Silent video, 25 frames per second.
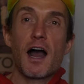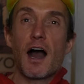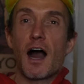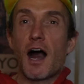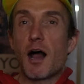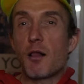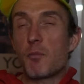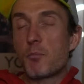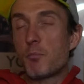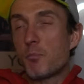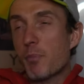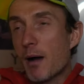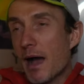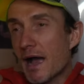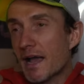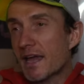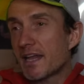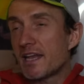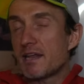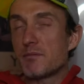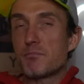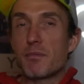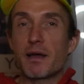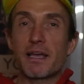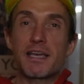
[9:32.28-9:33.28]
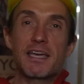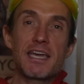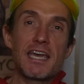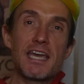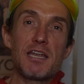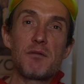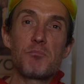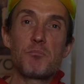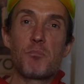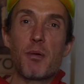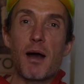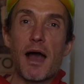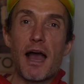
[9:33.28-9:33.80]
I'll pack it in my
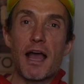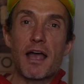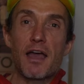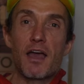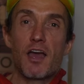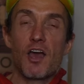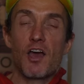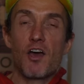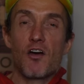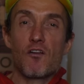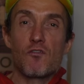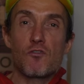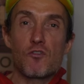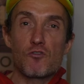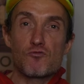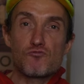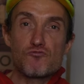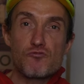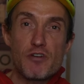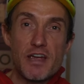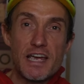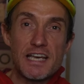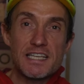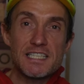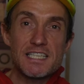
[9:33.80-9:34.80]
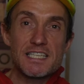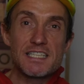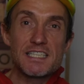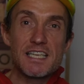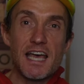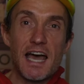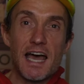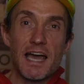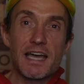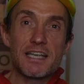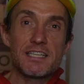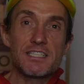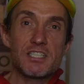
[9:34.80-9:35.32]
kit bag for races
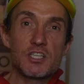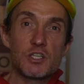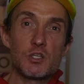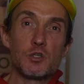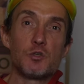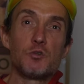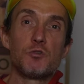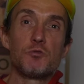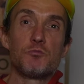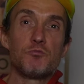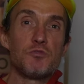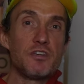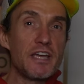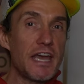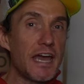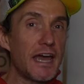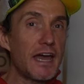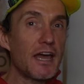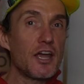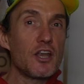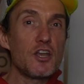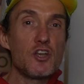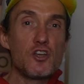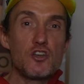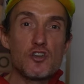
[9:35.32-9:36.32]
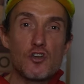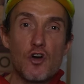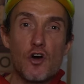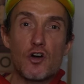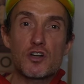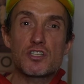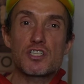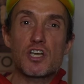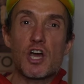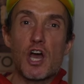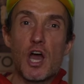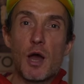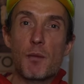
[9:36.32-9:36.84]
that I do. Yeah,
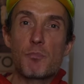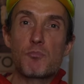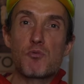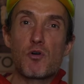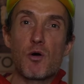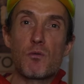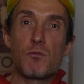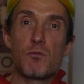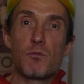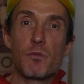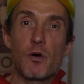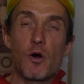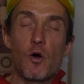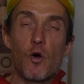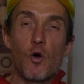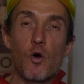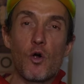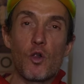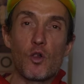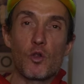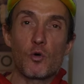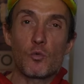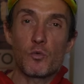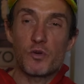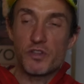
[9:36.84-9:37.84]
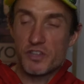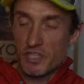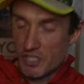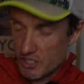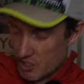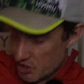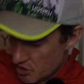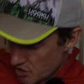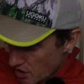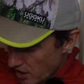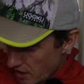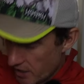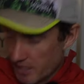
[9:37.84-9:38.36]
not a problem at all with this
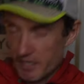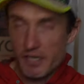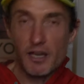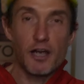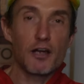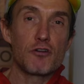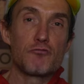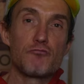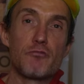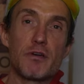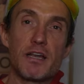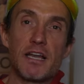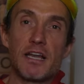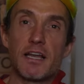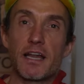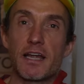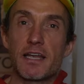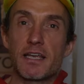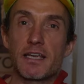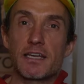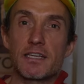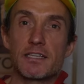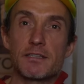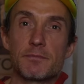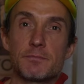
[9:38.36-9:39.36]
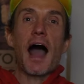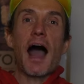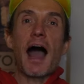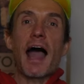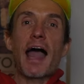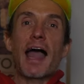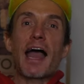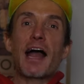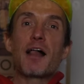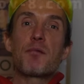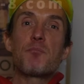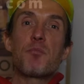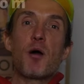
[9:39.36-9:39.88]
jacket. I really like it.
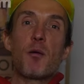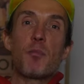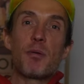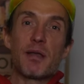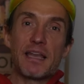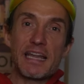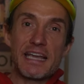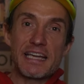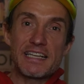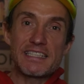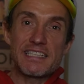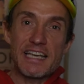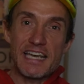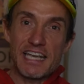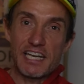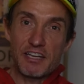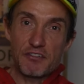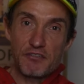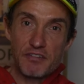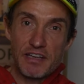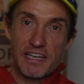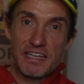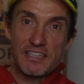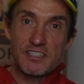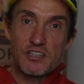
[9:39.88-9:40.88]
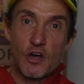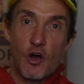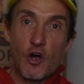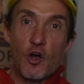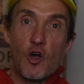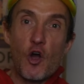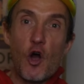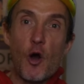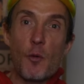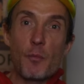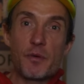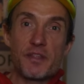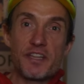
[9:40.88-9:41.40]
I'll pop a link to
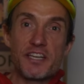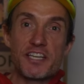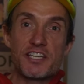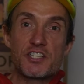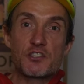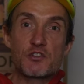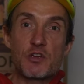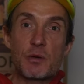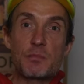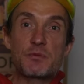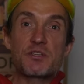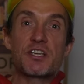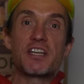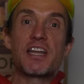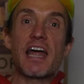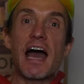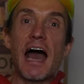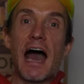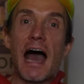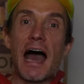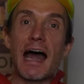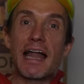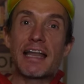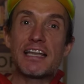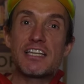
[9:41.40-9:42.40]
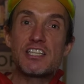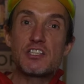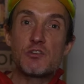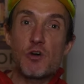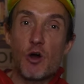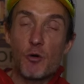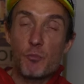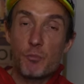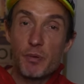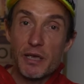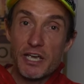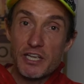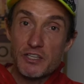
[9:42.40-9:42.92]
Inov8.com in the description and to our
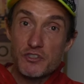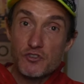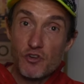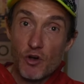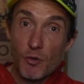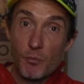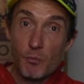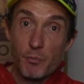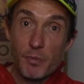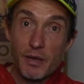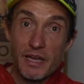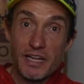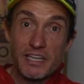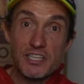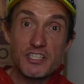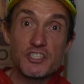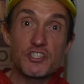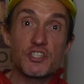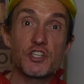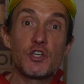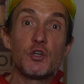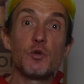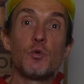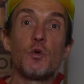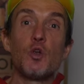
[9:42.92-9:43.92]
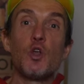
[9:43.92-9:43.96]
Patreon page too.